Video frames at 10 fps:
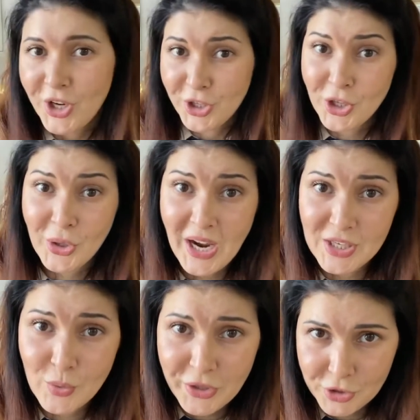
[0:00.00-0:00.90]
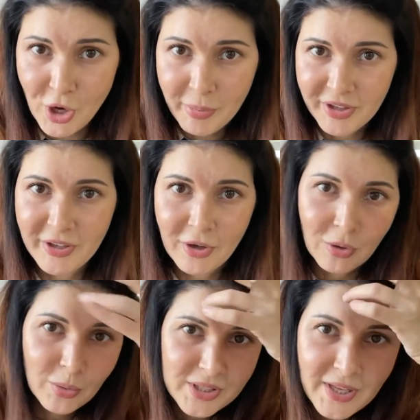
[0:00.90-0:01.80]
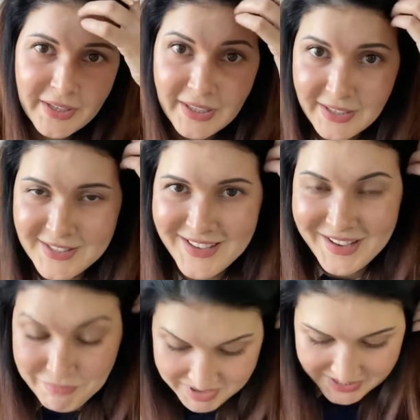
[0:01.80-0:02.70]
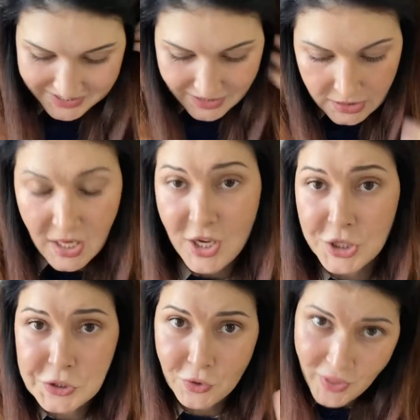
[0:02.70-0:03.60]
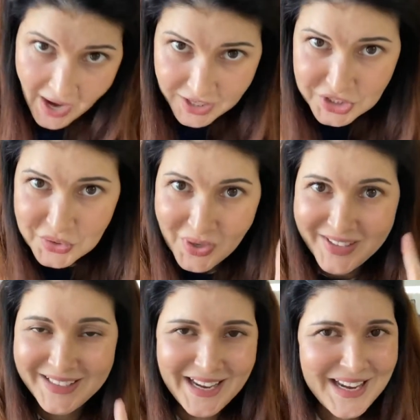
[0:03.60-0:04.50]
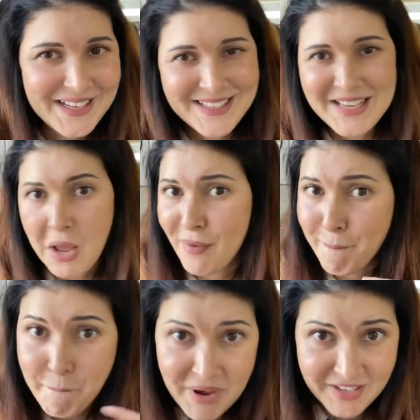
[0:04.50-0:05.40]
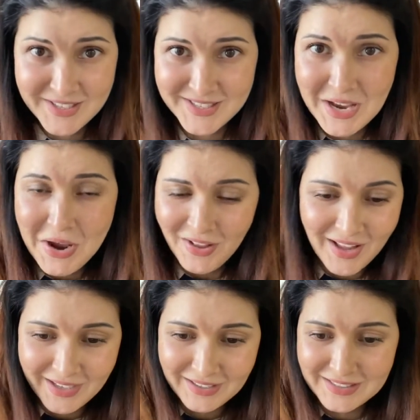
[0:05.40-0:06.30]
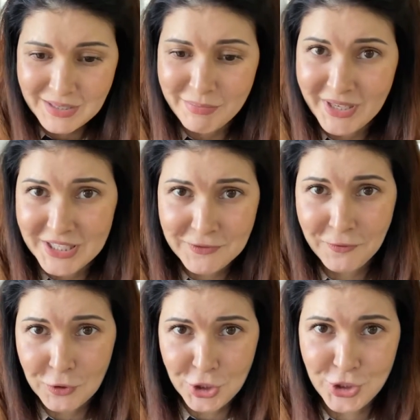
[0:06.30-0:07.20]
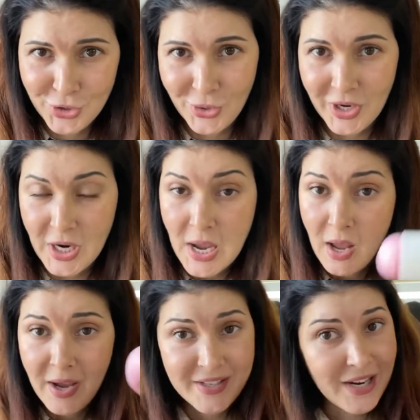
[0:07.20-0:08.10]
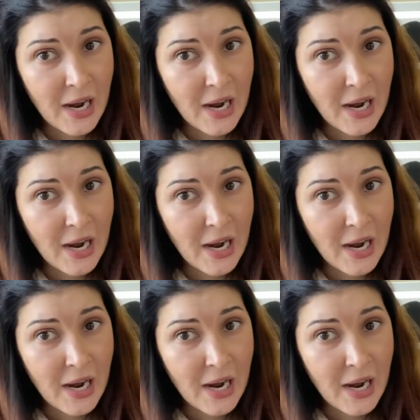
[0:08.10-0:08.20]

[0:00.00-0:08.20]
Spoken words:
You know guys, when you're shopping, they're always like hits and misses. So next one is a miss, like is a miss for sure. And I